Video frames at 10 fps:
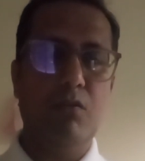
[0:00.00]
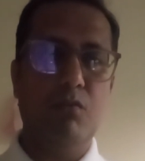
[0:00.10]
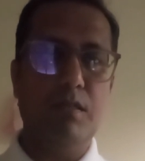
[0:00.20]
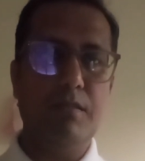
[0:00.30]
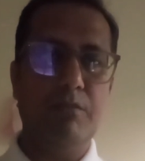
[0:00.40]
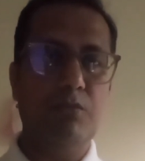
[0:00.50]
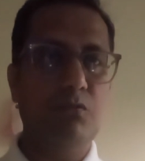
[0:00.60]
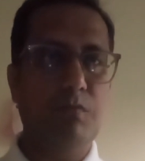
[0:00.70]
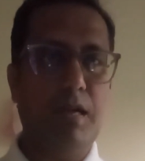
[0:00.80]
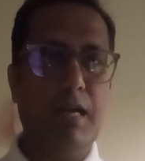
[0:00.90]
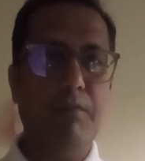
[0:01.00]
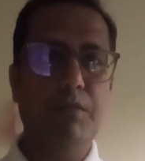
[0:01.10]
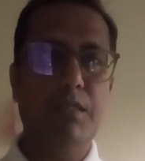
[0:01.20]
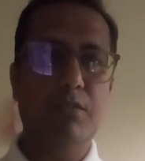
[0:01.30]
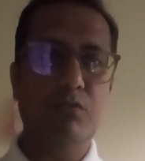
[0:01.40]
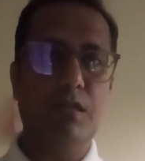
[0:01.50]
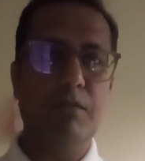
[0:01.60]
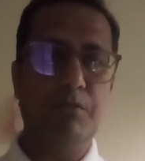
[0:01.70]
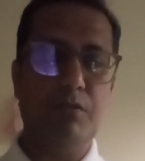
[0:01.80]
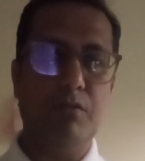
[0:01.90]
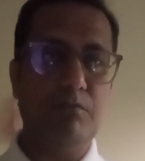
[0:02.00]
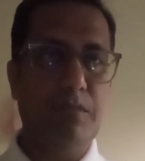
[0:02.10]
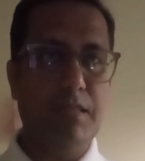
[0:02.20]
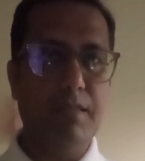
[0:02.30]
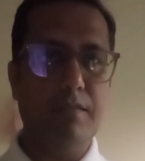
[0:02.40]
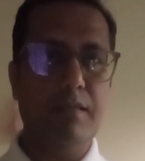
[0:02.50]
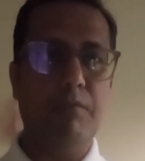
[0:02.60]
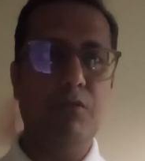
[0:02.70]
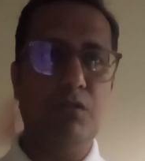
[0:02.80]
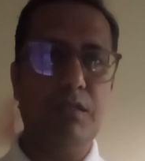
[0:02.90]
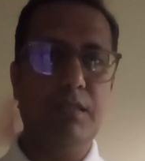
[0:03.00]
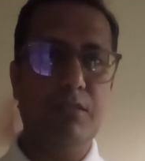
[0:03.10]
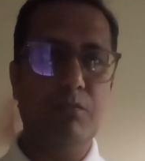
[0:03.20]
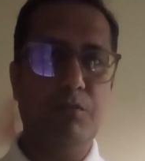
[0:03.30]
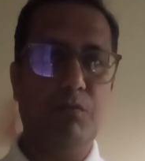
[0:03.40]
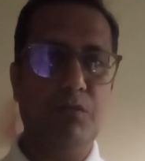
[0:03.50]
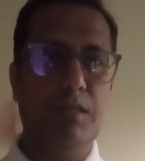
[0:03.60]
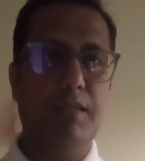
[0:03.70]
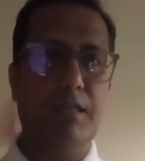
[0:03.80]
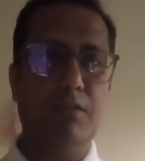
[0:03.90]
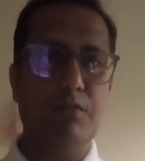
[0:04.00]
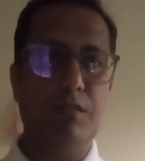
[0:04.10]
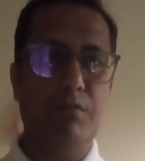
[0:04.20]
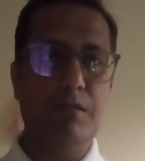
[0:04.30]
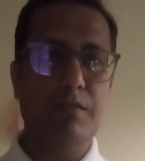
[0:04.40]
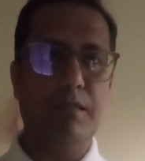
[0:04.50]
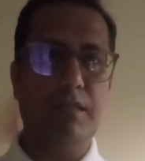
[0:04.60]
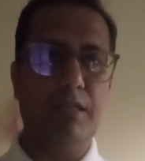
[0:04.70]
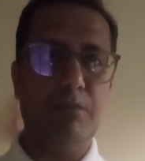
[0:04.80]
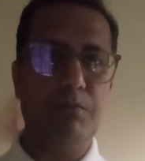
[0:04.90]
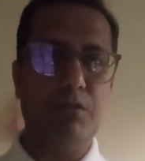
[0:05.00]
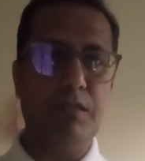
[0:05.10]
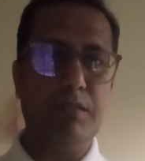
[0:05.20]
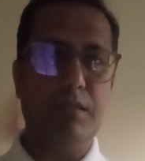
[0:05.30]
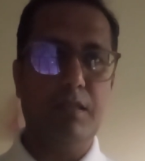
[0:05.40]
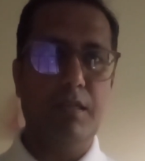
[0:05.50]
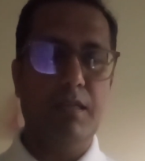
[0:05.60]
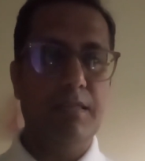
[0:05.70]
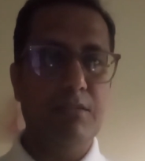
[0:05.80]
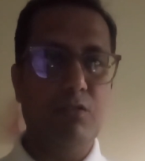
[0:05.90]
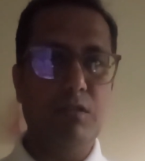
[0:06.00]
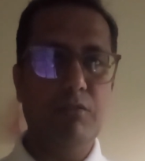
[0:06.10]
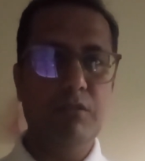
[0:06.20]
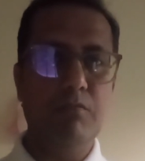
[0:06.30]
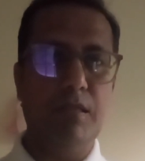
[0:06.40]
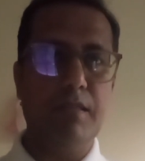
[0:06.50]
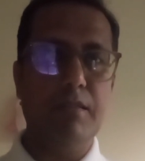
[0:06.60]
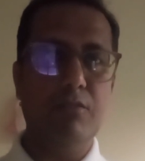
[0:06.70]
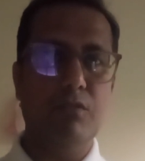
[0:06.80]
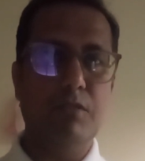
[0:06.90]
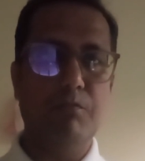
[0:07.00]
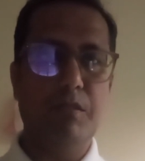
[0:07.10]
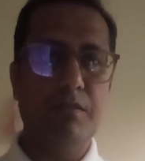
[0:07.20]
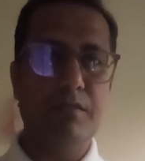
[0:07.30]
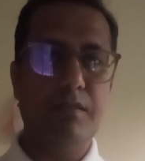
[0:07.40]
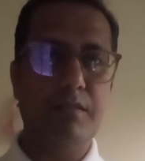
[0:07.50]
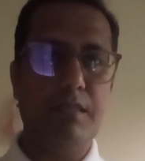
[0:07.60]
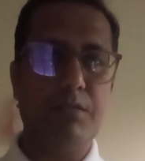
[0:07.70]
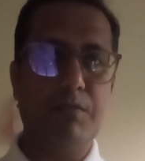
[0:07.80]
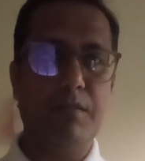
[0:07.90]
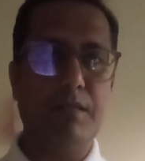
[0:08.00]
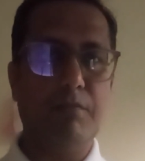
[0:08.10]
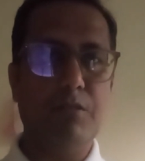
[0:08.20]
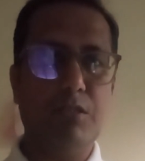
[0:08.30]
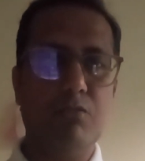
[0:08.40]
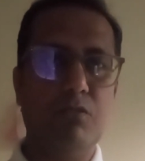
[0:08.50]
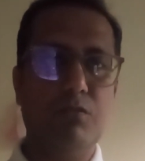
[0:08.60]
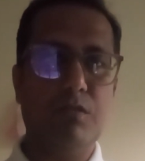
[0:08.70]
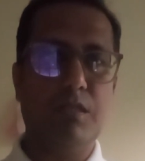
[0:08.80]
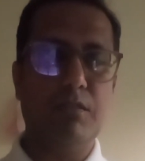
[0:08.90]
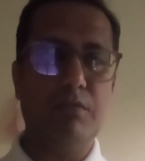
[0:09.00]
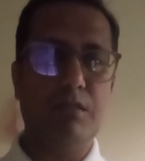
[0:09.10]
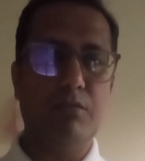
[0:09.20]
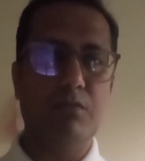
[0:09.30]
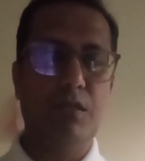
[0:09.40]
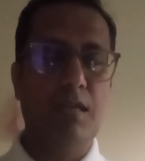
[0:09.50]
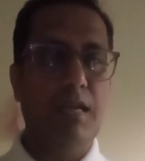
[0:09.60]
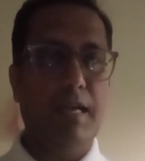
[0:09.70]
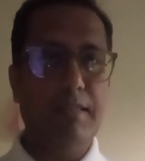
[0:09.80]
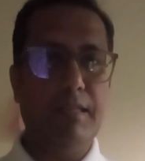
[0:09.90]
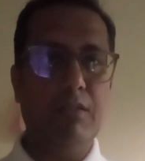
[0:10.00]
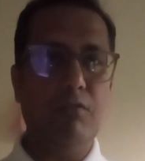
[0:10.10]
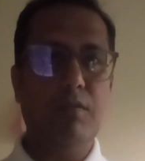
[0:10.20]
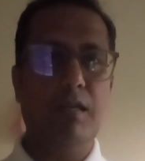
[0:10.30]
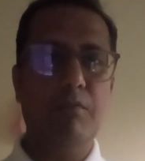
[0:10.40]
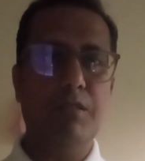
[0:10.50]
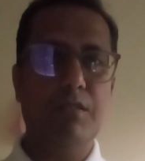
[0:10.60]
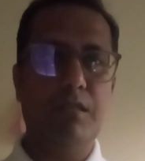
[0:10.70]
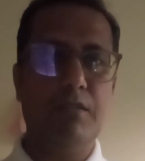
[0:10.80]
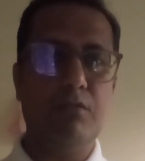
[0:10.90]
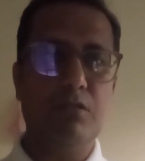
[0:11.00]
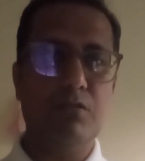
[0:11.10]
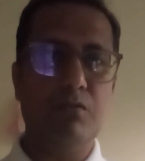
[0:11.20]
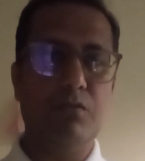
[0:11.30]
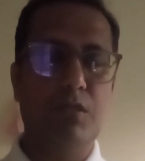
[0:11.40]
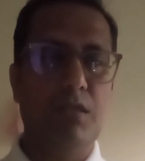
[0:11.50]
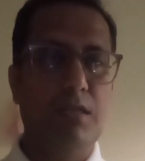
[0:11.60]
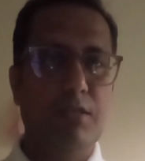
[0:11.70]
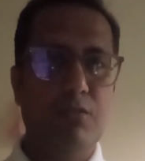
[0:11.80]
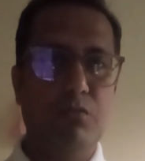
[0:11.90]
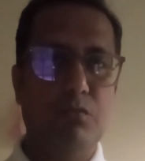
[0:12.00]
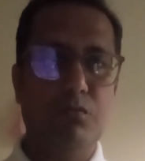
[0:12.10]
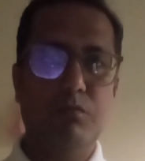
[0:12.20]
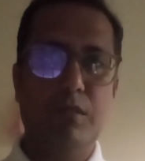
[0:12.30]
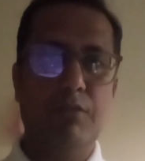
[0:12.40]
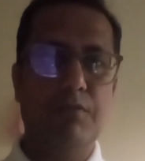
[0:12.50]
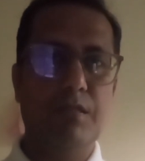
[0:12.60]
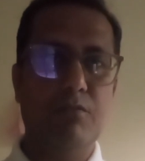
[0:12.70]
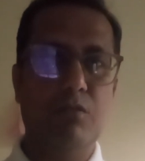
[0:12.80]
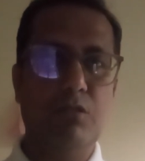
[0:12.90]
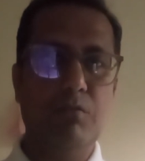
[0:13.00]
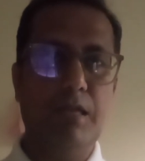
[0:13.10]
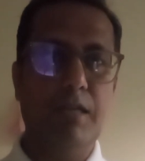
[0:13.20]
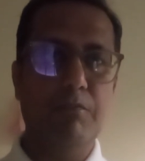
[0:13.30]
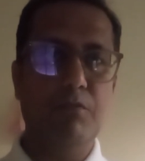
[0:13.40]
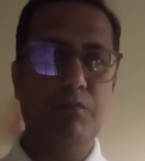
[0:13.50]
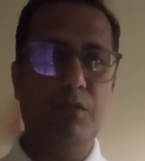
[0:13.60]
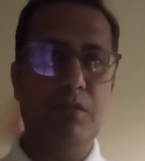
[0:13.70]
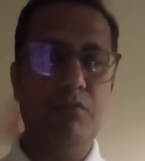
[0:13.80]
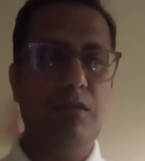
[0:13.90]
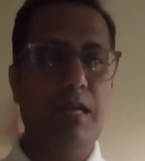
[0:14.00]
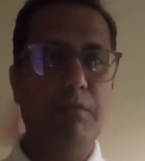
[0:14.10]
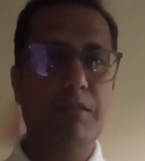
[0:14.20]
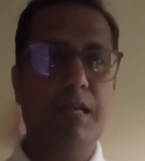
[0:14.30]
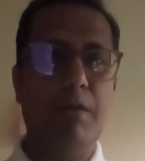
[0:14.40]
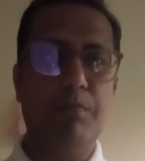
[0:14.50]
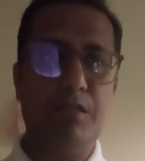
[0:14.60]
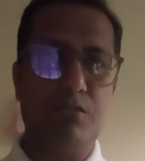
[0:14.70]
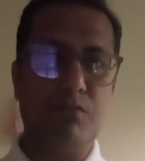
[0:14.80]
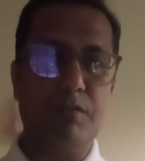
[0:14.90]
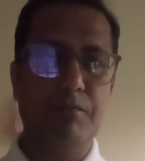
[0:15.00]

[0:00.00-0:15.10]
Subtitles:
WhatsApp group, I'm ready to help you out. But yes, I'm not here to promote any kind of service, any kind of product. It is only with my 20 plus years experience, I'm just going to share with you, and that only I'll be sharing also. So if it is going to be helpful for you, I'll be the happiest.